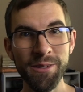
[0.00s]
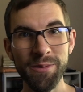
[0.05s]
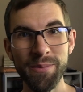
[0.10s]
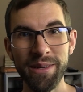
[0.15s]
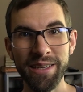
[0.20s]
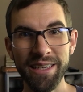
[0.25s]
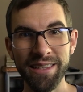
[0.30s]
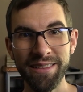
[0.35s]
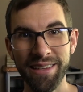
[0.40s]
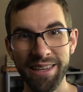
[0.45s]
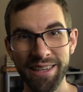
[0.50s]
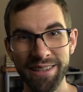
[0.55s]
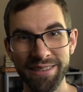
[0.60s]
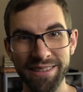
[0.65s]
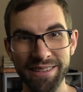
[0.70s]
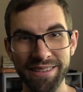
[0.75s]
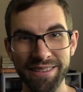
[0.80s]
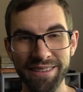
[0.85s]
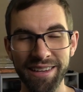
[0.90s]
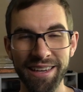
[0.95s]
his buddy
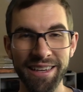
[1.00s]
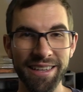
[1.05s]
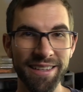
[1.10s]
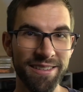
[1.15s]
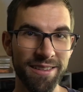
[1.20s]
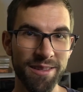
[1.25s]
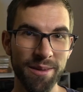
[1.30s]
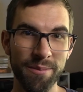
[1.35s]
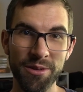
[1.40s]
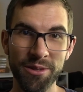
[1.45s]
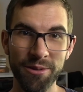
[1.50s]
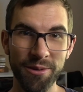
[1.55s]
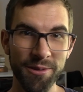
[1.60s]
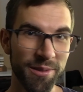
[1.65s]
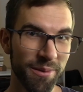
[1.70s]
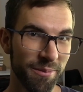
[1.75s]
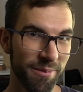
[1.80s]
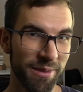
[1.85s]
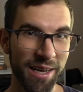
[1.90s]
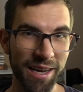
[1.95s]
Legolas, I get to them doing
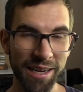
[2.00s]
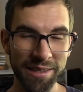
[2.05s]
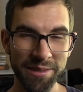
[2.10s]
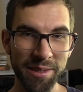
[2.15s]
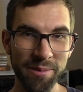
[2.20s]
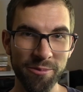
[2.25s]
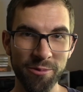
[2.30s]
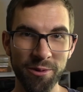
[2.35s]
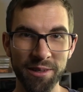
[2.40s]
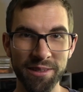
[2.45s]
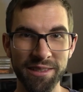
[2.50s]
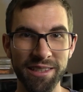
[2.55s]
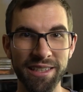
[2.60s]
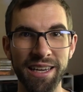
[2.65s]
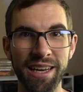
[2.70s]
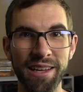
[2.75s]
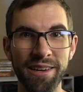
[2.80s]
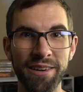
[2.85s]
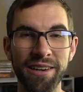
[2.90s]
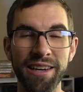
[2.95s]
some tag team work
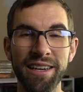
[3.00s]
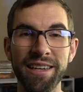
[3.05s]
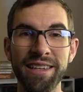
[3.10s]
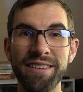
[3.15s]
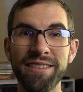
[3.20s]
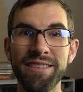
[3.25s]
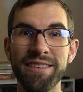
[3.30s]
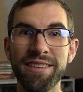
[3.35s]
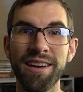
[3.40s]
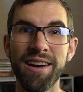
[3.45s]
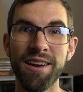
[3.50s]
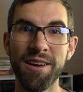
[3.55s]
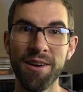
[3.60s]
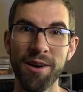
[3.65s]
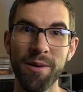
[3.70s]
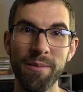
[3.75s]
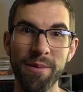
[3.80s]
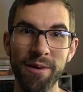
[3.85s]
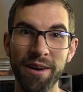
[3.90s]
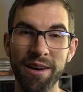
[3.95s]
together, and he's got
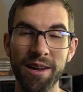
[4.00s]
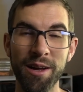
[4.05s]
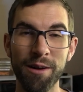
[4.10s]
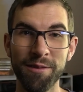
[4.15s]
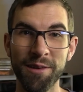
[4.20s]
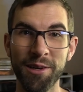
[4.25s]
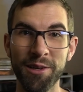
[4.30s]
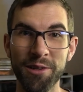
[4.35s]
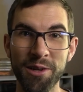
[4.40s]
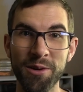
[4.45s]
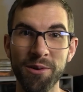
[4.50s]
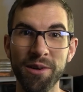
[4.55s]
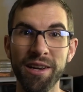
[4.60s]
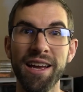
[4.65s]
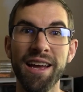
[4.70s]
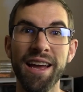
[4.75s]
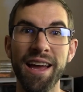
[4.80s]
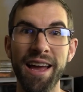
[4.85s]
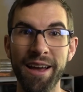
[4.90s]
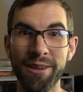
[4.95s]
armor and elven cloak
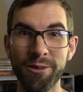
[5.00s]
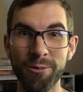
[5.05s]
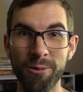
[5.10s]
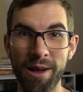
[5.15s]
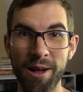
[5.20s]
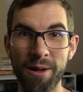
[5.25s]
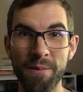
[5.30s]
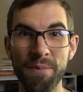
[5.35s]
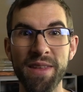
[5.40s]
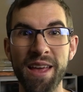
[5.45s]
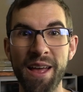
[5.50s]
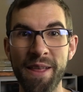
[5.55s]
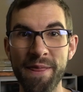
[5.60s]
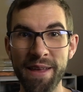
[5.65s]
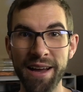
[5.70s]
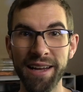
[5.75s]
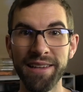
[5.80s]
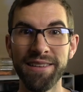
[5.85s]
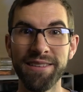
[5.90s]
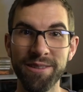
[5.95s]
as well.
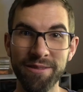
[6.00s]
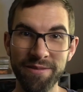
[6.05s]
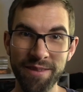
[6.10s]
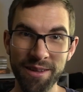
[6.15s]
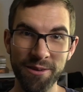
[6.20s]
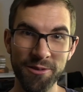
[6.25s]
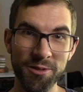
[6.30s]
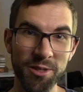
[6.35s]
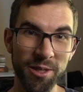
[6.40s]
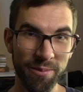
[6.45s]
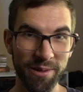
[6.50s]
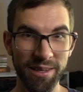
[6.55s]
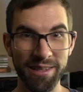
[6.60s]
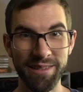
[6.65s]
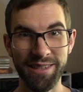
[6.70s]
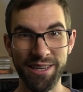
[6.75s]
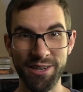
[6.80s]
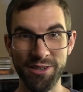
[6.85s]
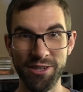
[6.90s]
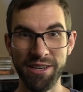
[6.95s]
That's the Fellowship
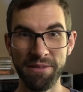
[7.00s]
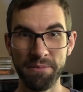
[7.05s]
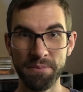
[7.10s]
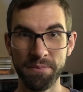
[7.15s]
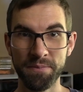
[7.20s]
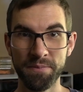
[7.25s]
contingent.